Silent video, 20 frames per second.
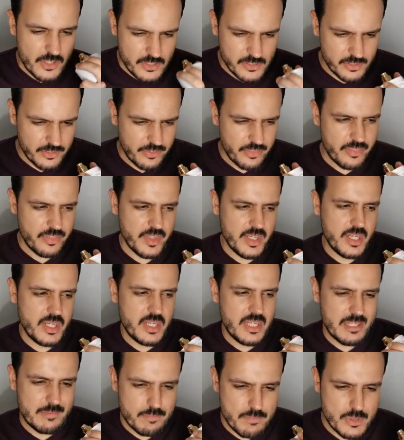
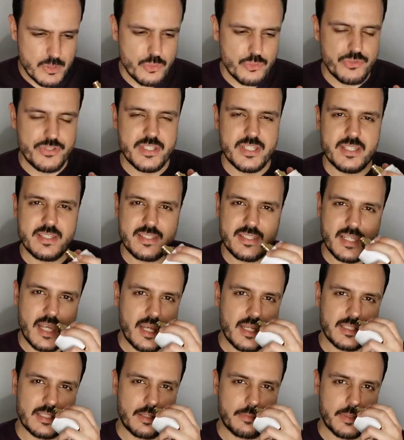earthy, boozy
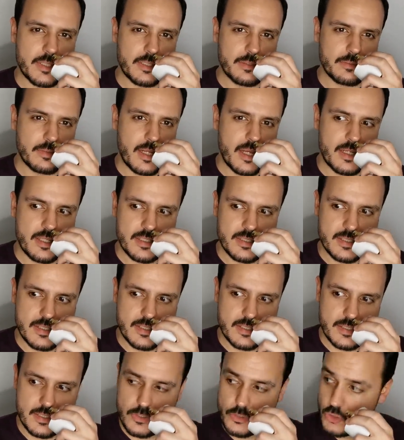scent. I mean, and
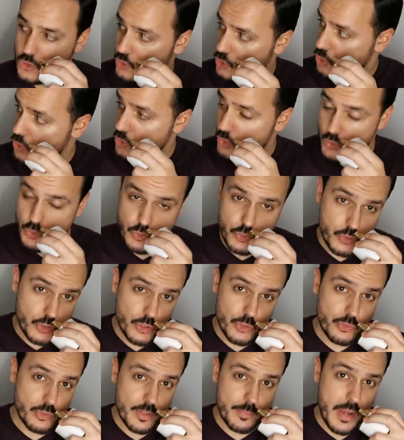it's to
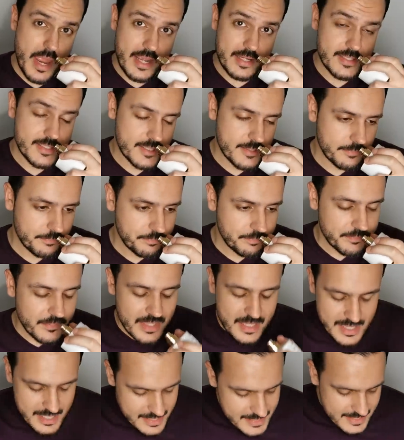to the max.
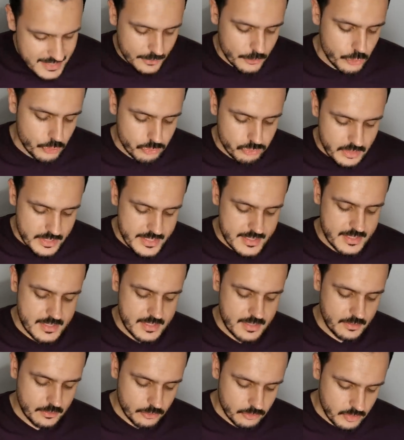It's a
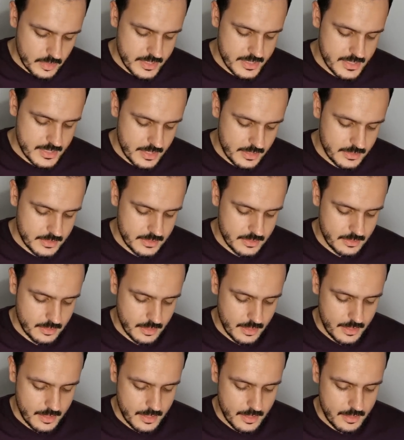great great scent,
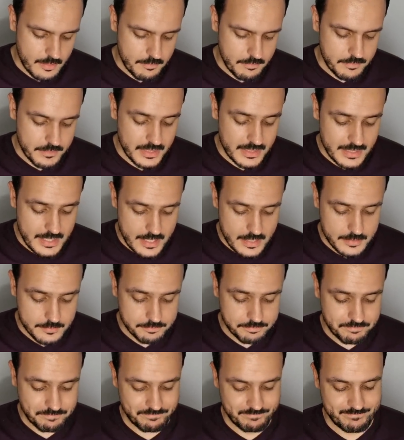um, but
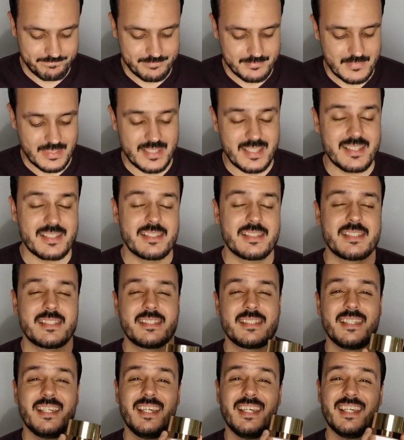again,
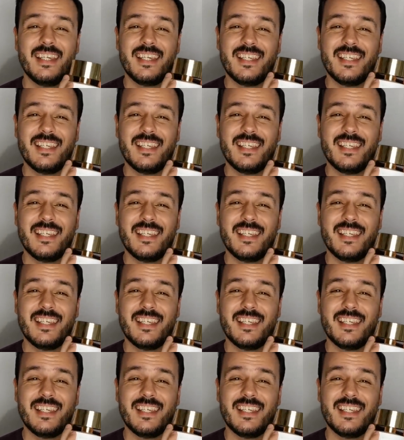it's